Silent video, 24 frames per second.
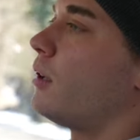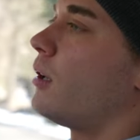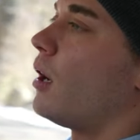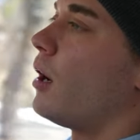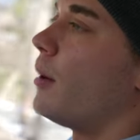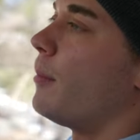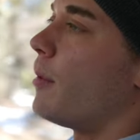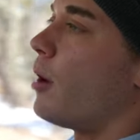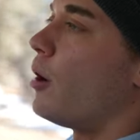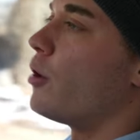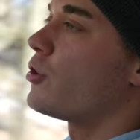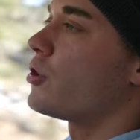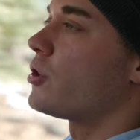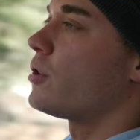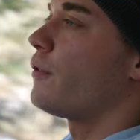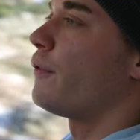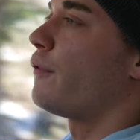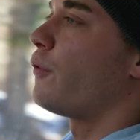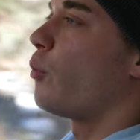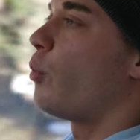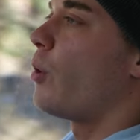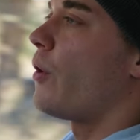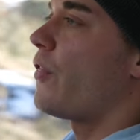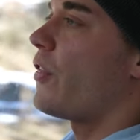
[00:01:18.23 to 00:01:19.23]
emotion
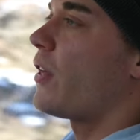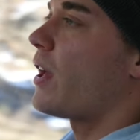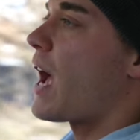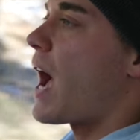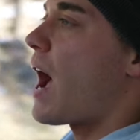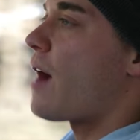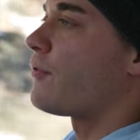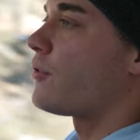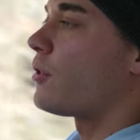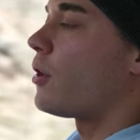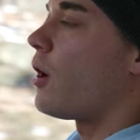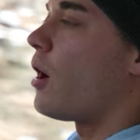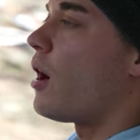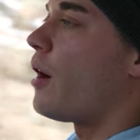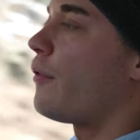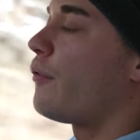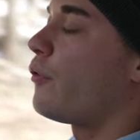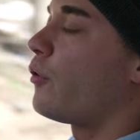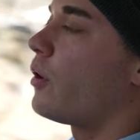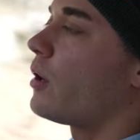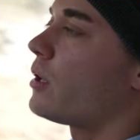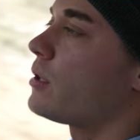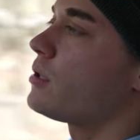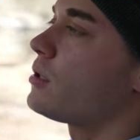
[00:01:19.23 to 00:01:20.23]
for what they have to
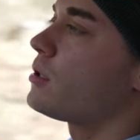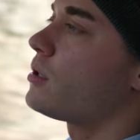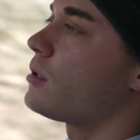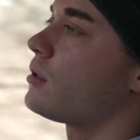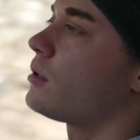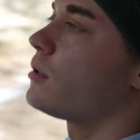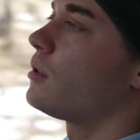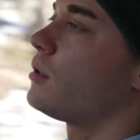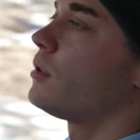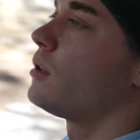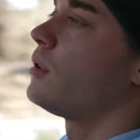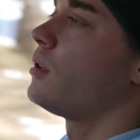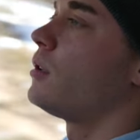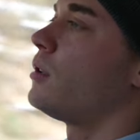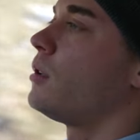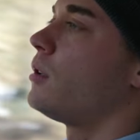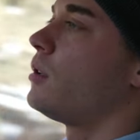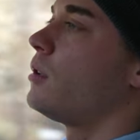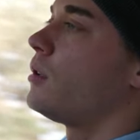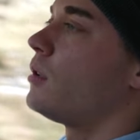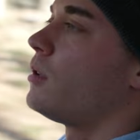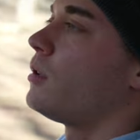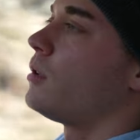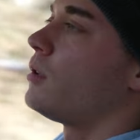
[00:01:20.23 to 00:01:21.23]
offer us,
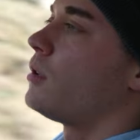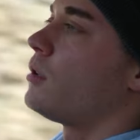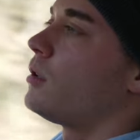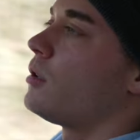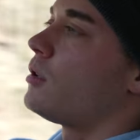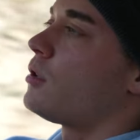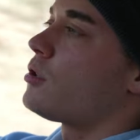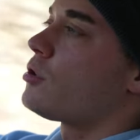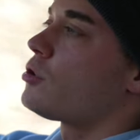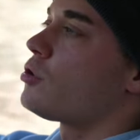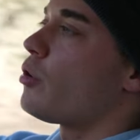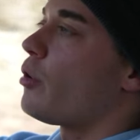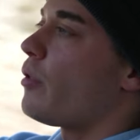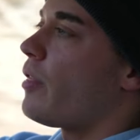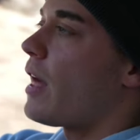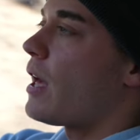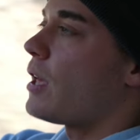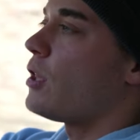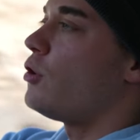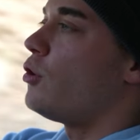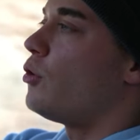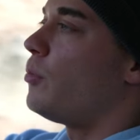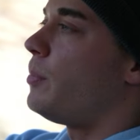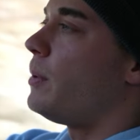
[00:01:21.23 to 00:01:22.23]
so that
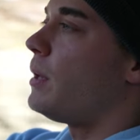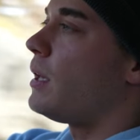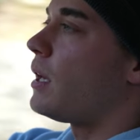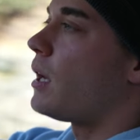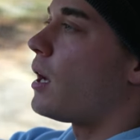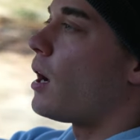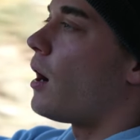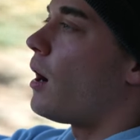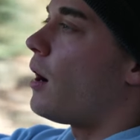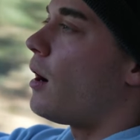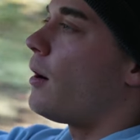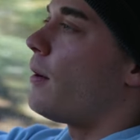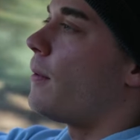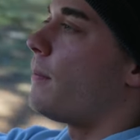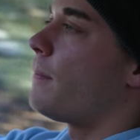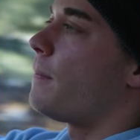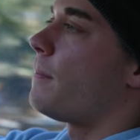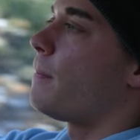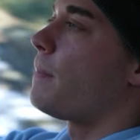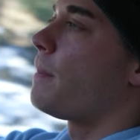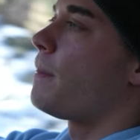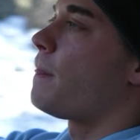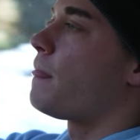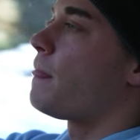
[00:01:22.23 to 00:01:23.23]
you become